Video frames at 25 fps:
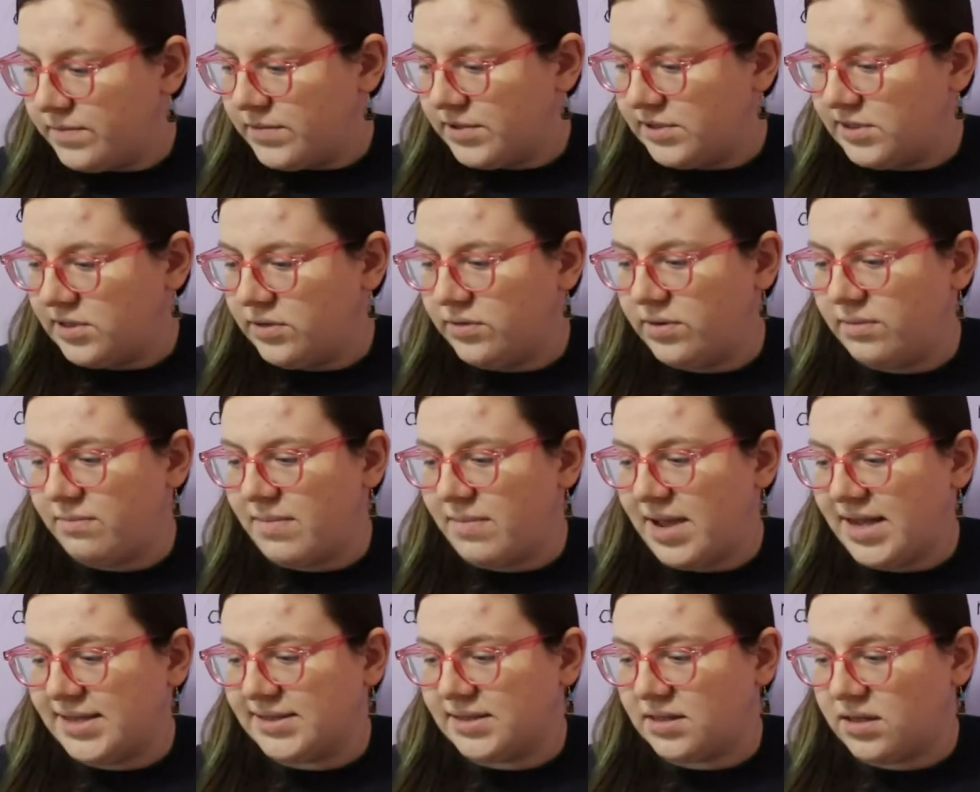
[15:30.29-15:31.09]
So it
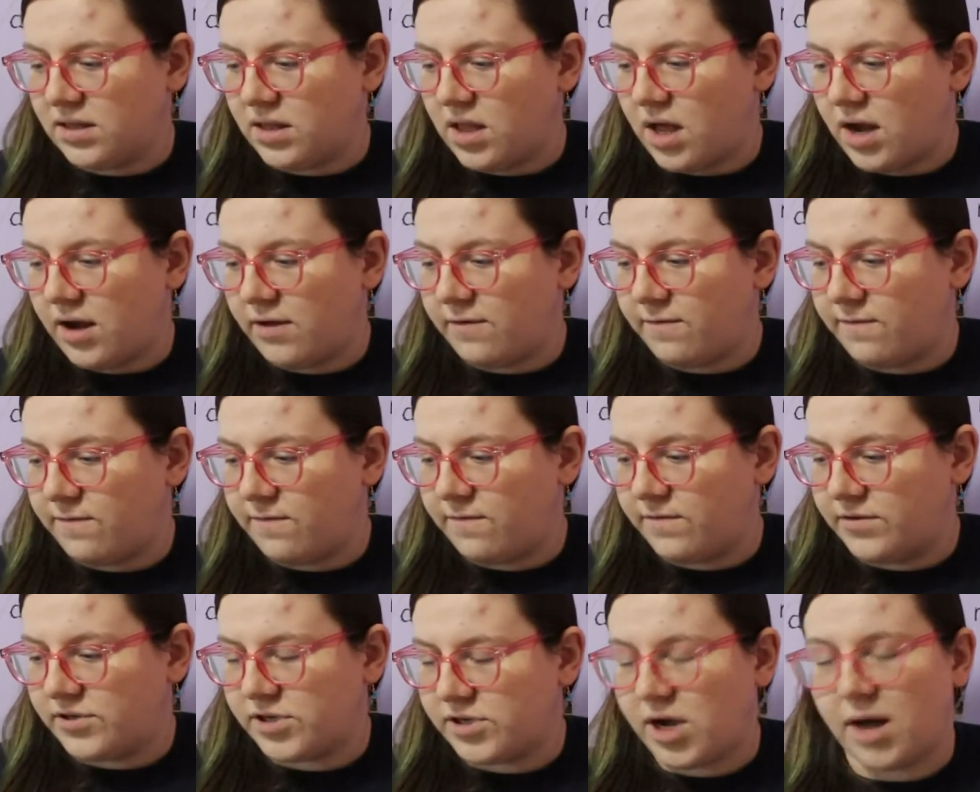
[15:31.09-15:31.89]
makes a lot of
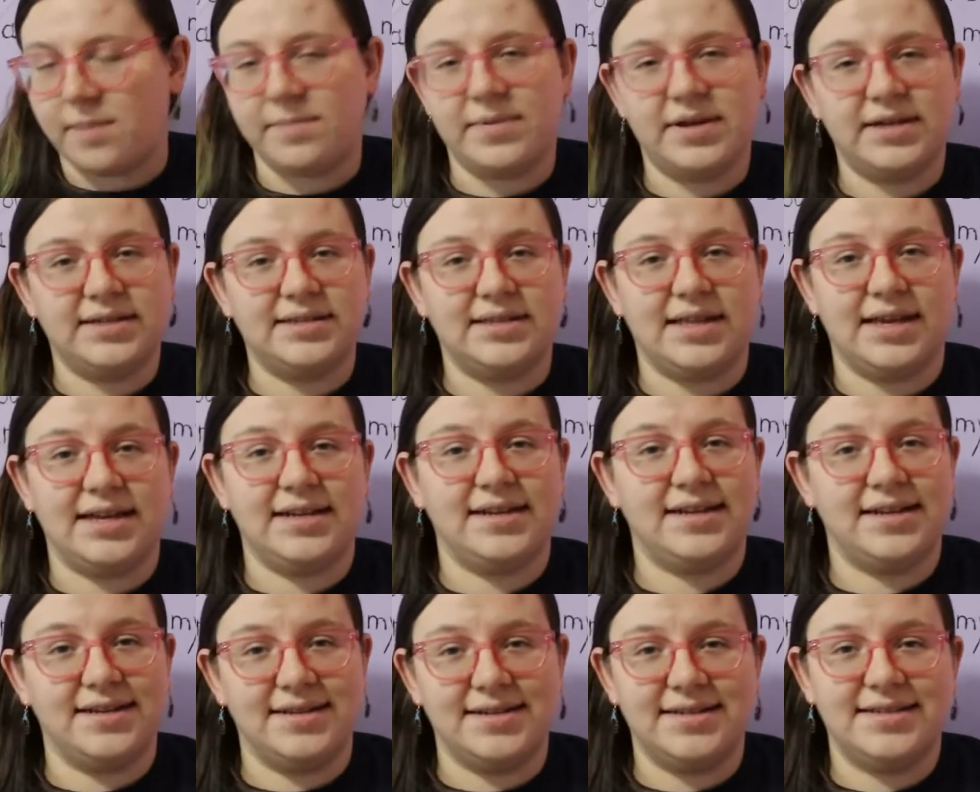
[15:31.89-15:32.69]
topics
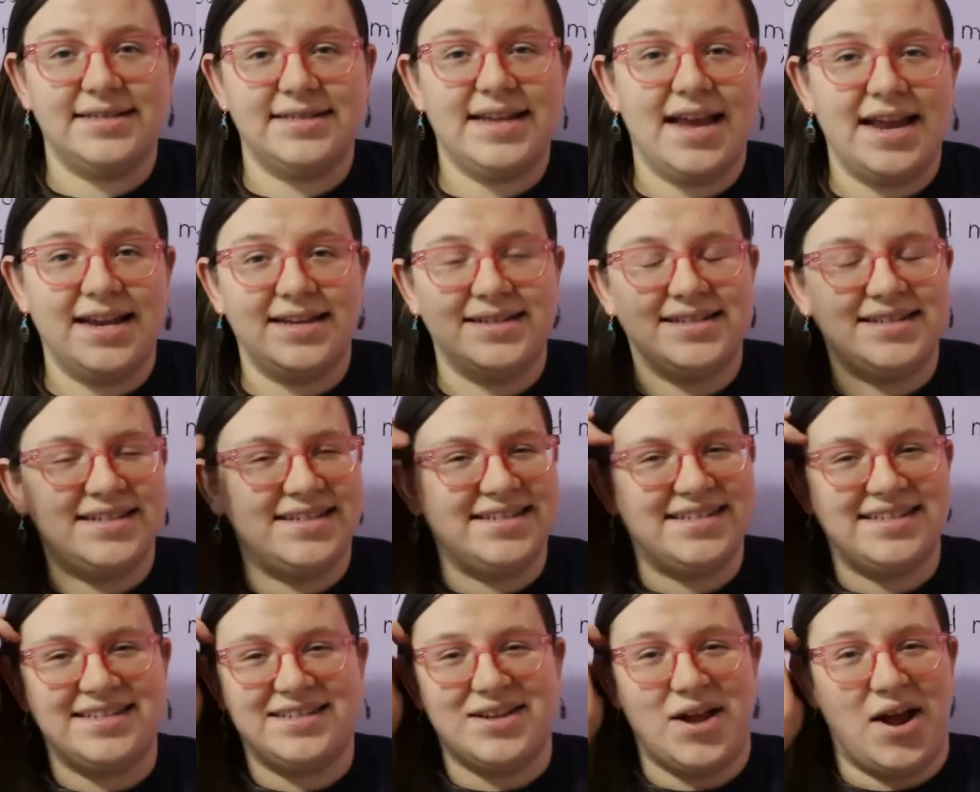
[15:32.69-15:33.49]
like consent
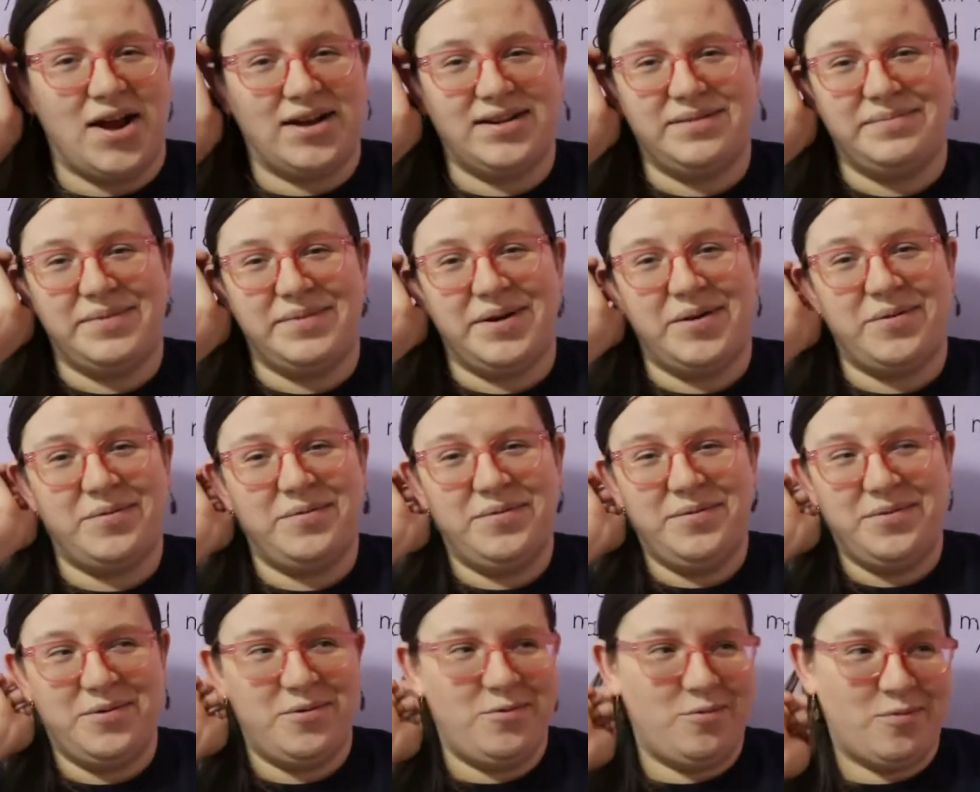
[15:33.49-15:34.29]
is talked
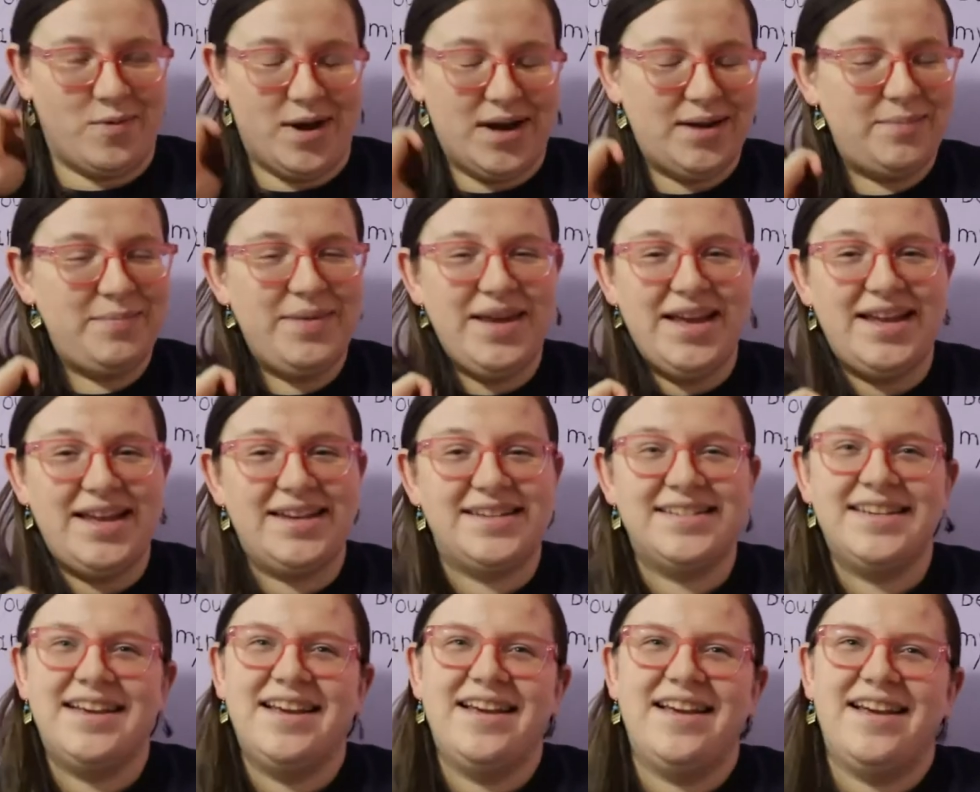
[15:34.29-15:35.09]
about quite a
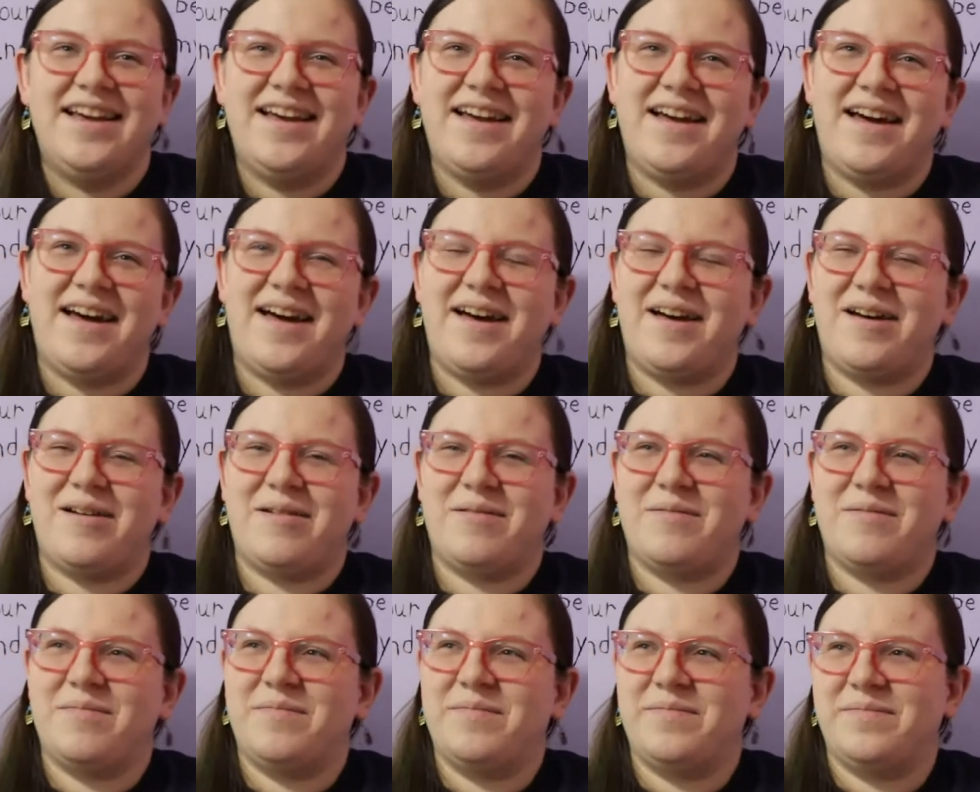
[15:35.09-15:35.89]
bit
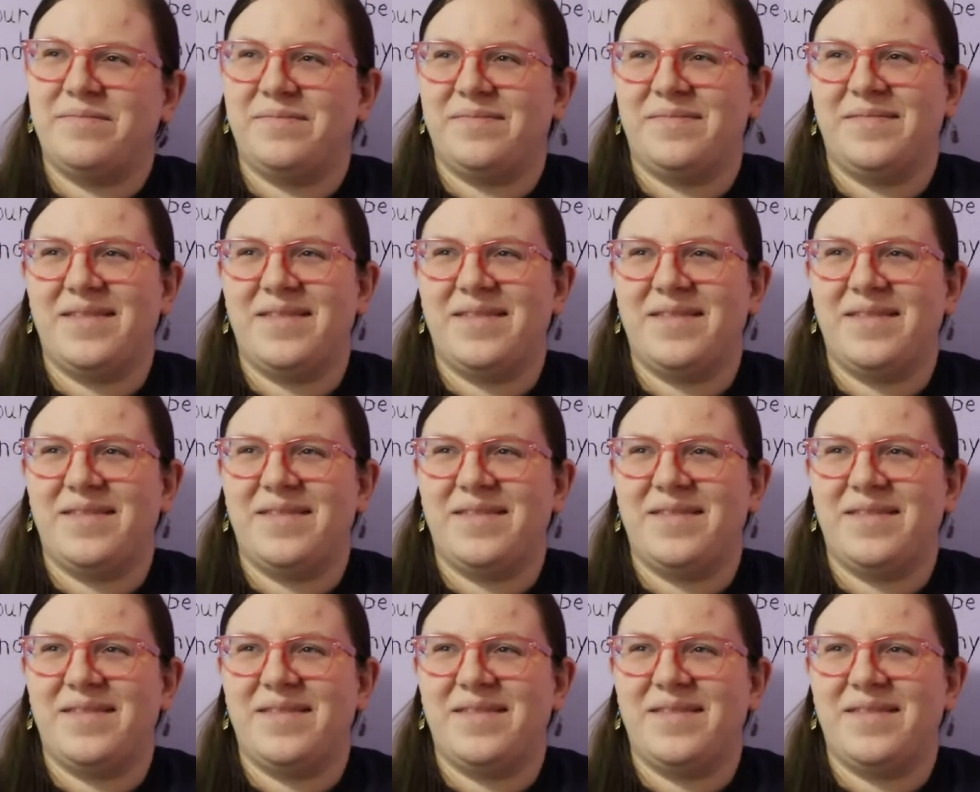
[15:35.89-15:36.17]
um,